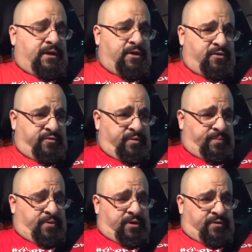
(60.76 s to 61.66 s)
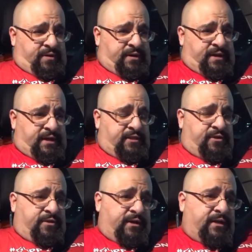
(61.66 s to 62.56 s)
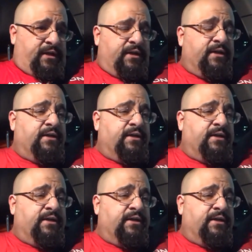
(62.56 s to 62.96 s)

Got home from the party around 9.30.